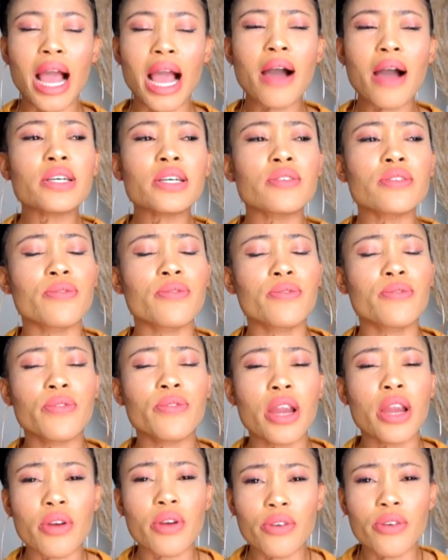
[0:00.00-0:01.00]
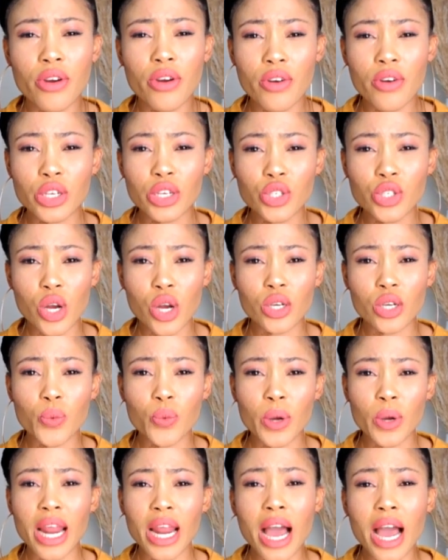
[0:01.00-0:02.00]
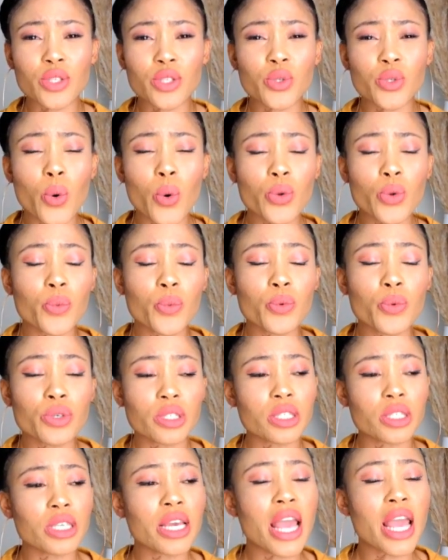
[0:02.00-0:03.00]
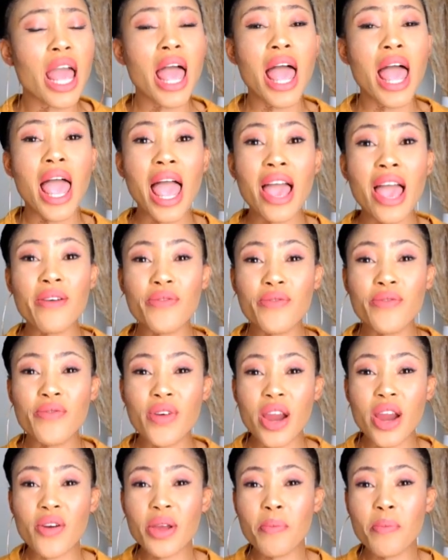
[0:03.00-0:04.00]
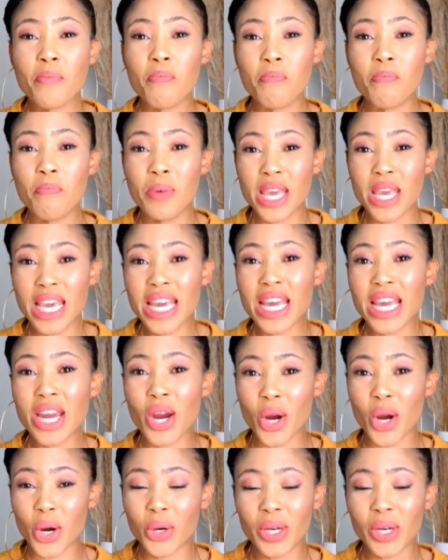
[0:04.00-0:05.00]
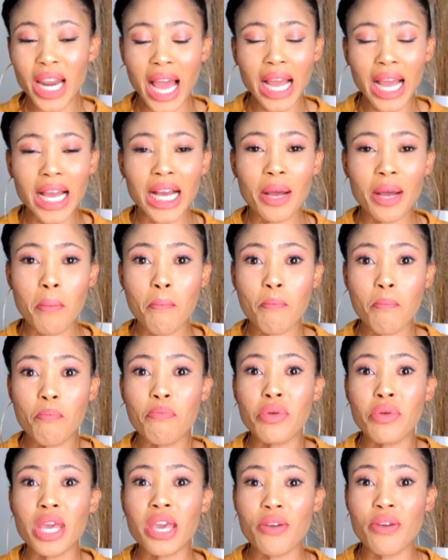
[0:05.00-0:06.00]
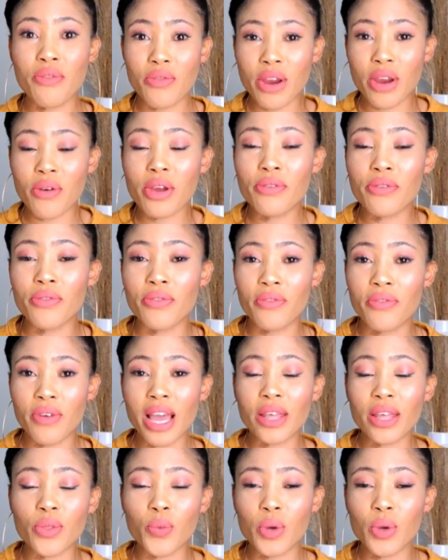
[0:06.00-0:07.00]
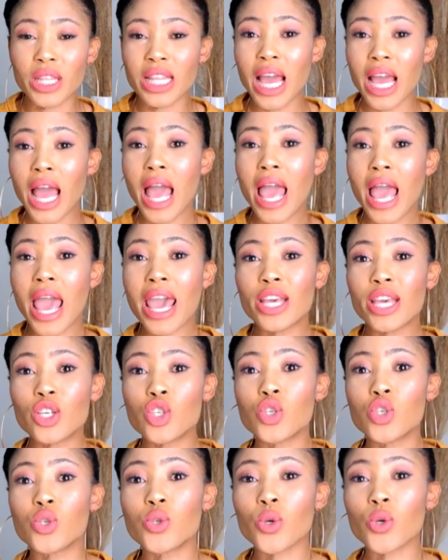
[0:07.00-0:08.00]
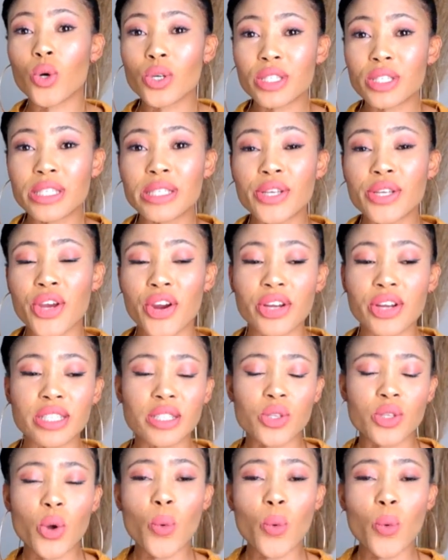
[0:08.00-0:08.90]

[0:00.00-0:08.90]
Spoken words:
Like, I was very, very shocked when I saw, you will see a very big girl, like big, very fat, with a short skirt.